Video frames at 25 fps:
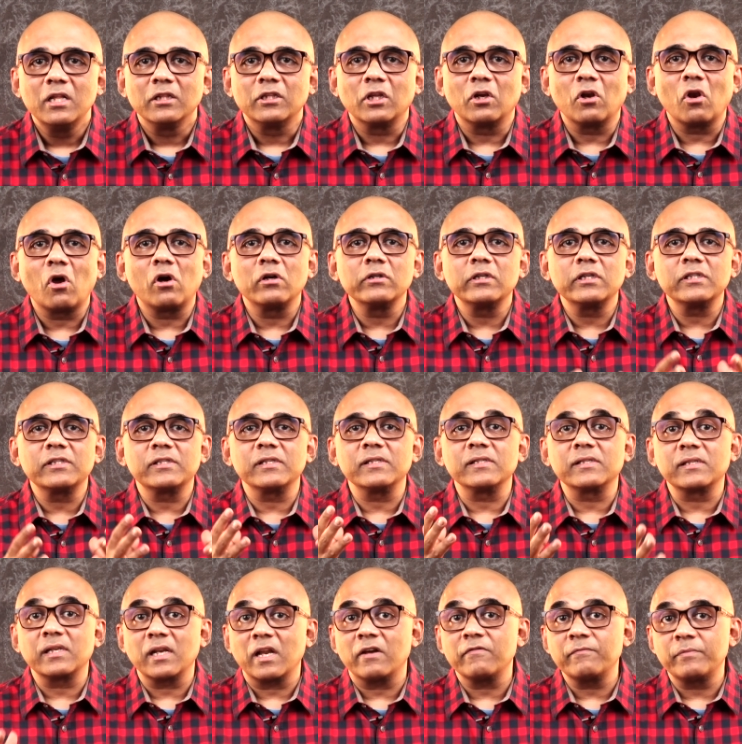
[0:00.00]
The long
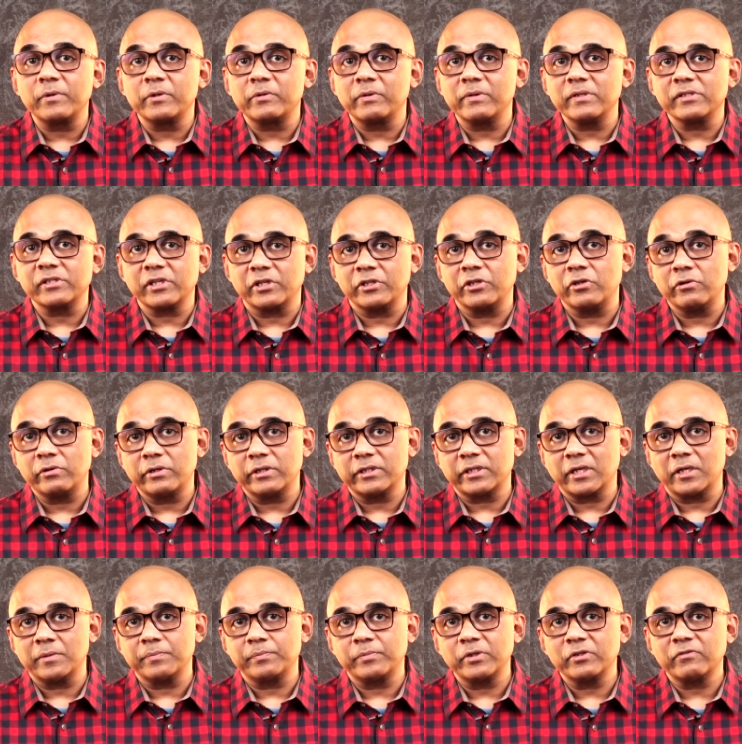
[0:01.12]
distance love between Sanyogita
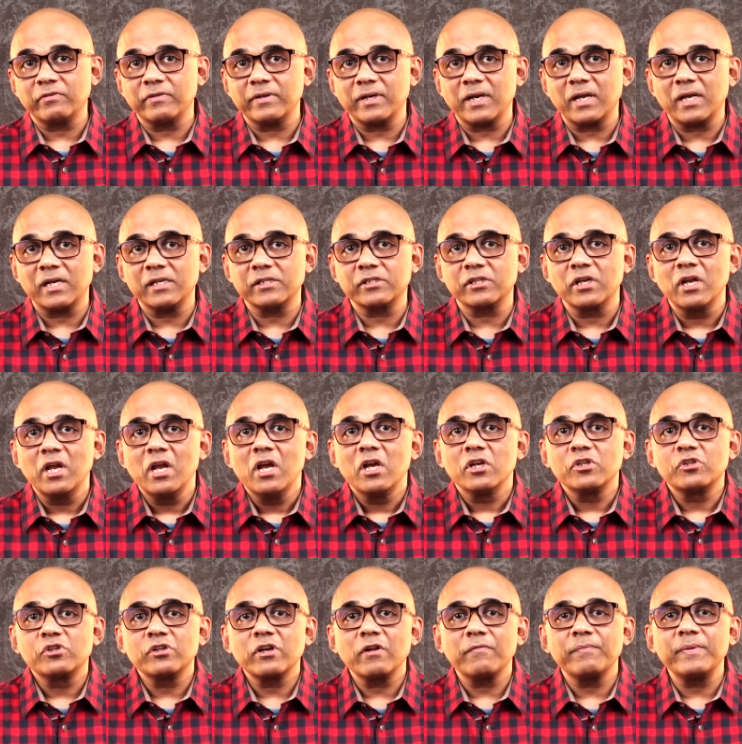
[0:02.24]
and Prithviraj
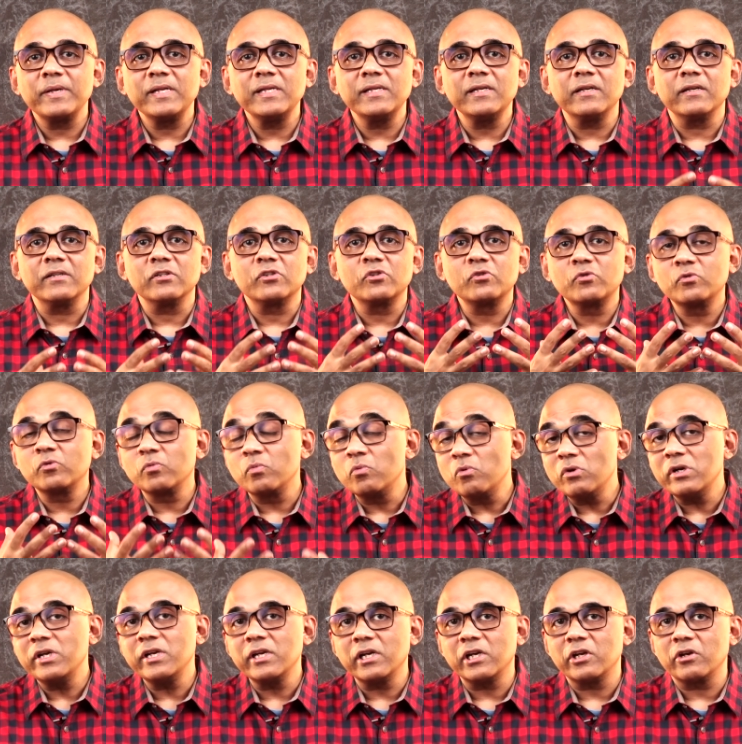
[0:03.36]
should have been
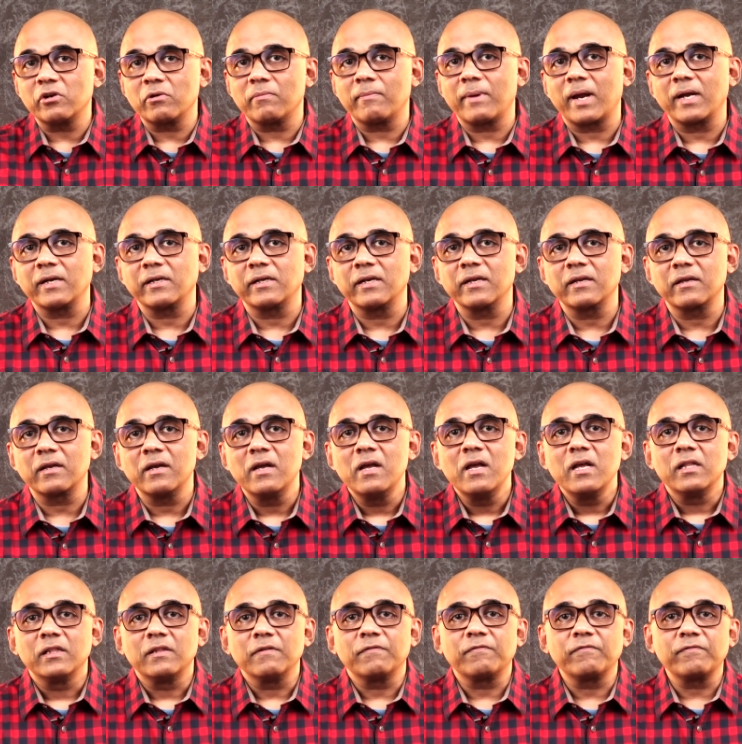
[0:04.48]
swooningly romantic.
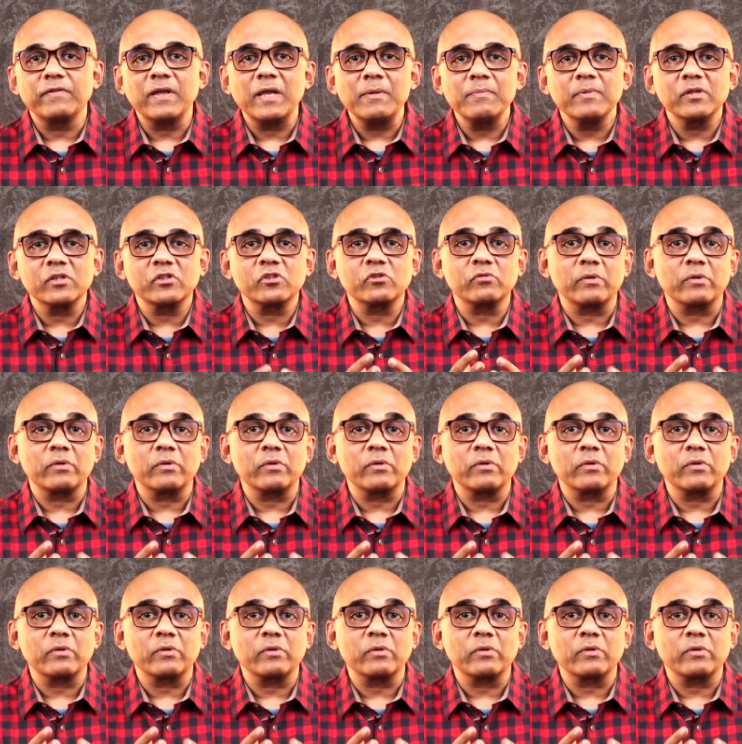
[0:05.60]
The famous